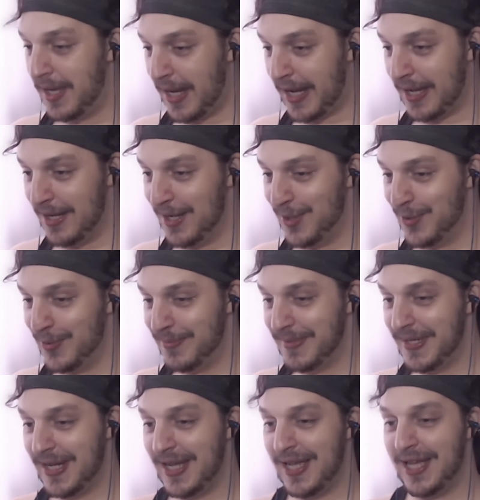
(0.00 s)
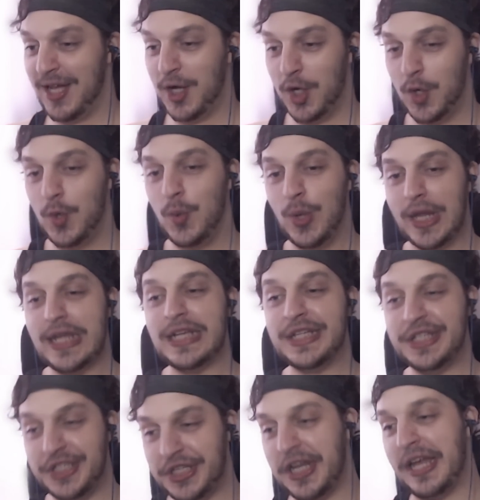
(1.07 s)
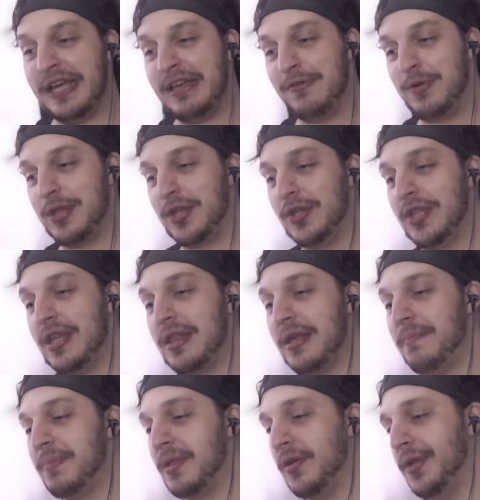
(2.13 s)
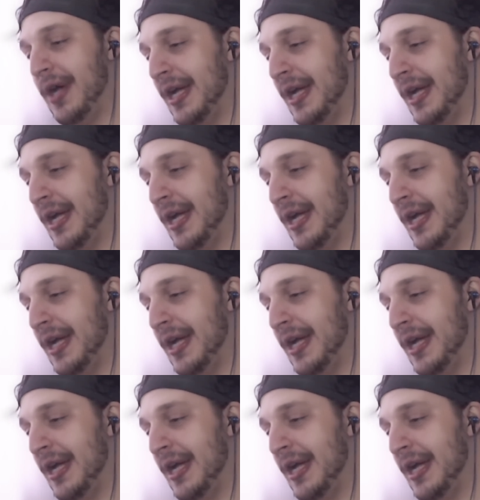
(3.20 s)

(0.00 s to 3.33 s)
Piccolo. Holy shit, he was good this episode.